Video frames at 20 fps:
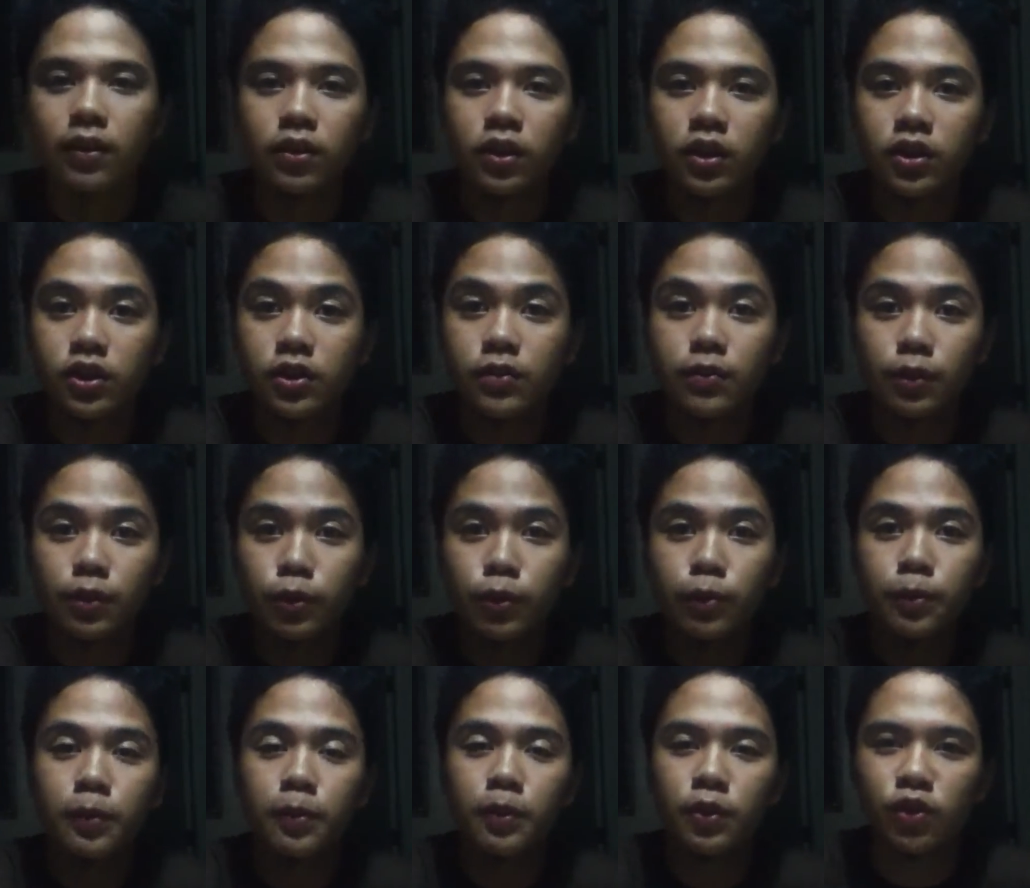Not just fuck
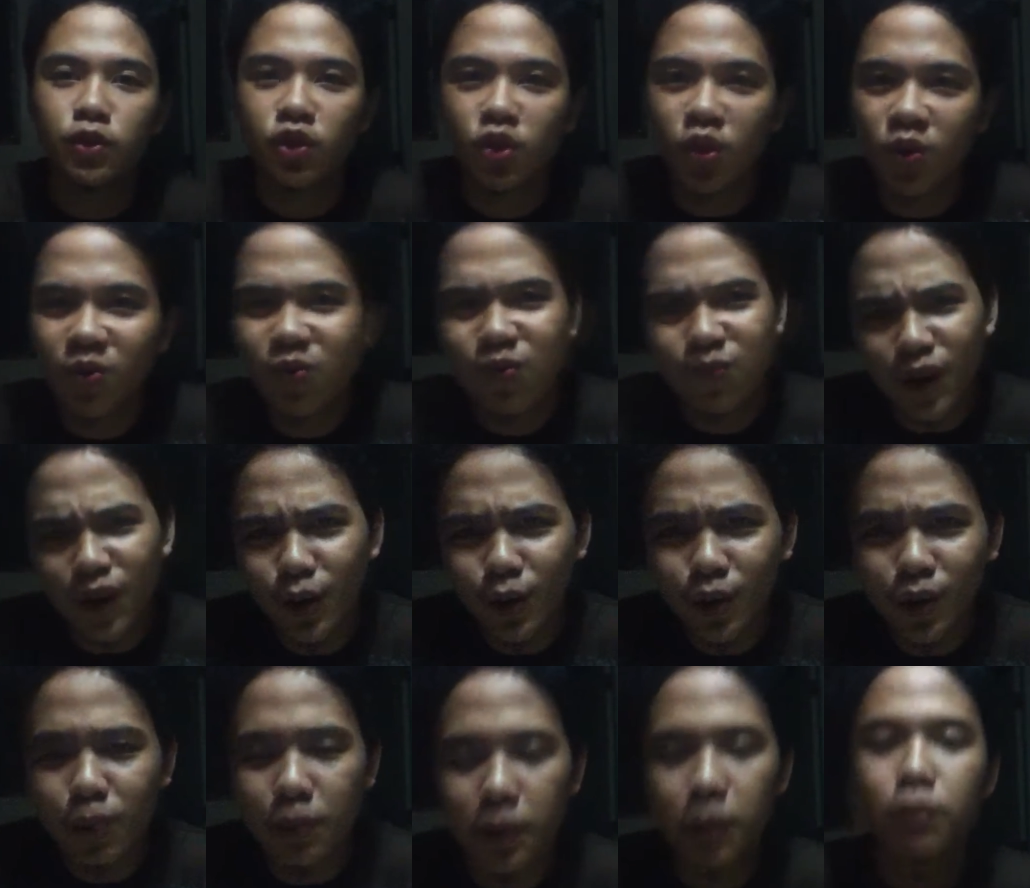with people, you don't fuck
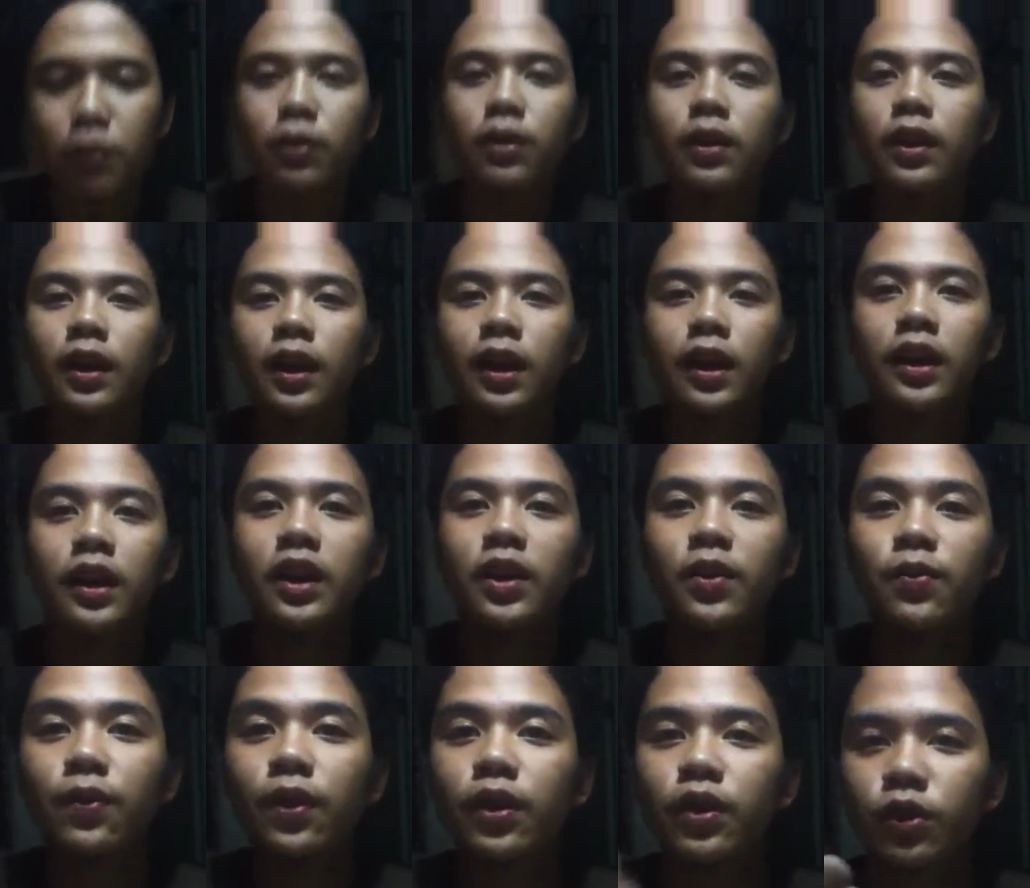with people
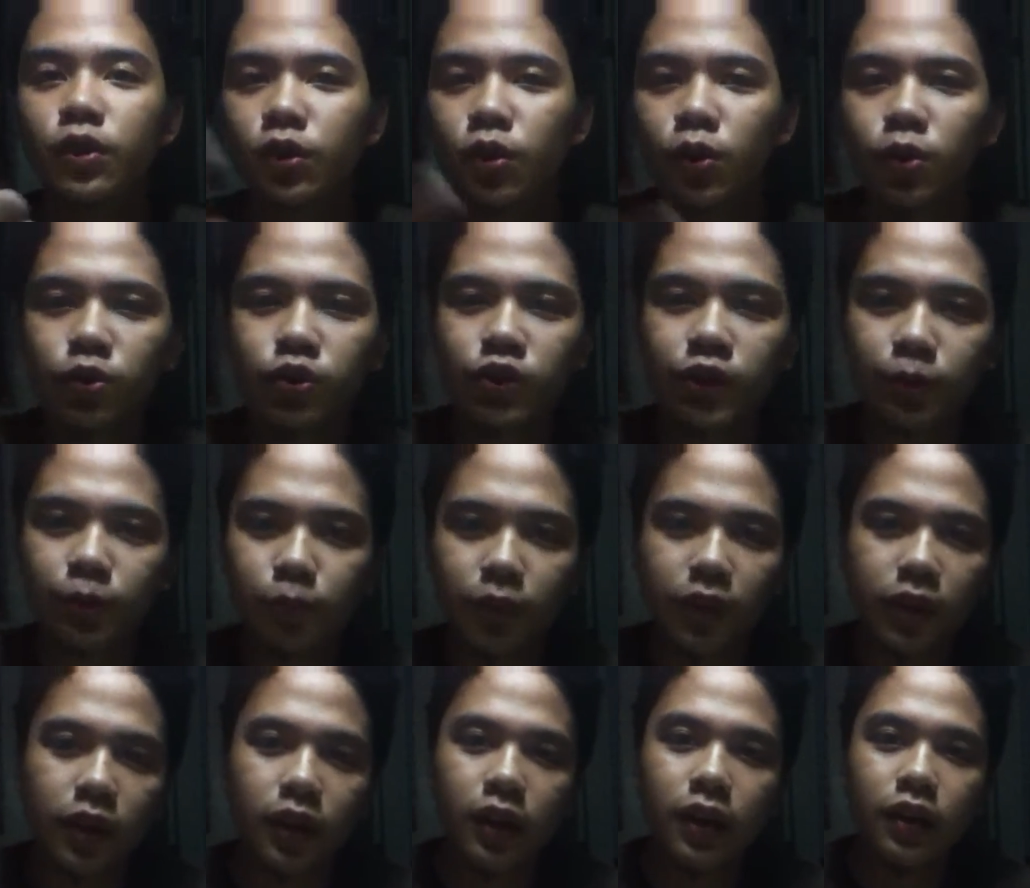if you don't drink
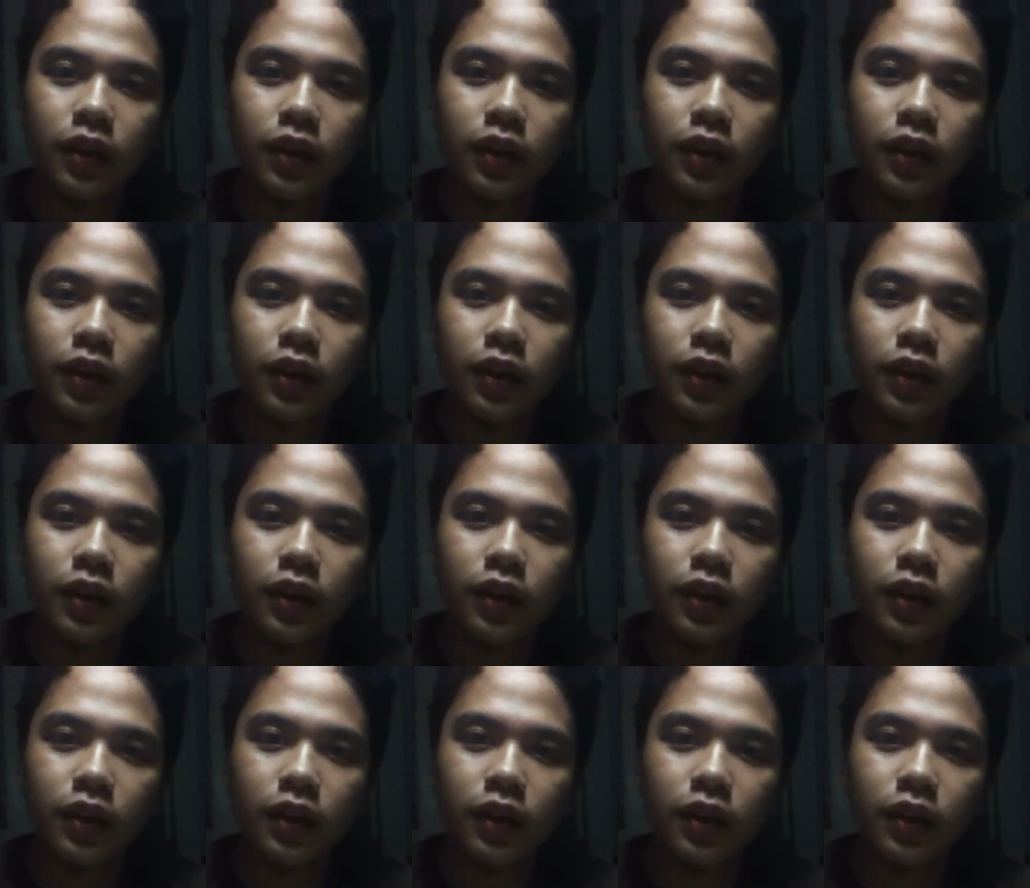beer.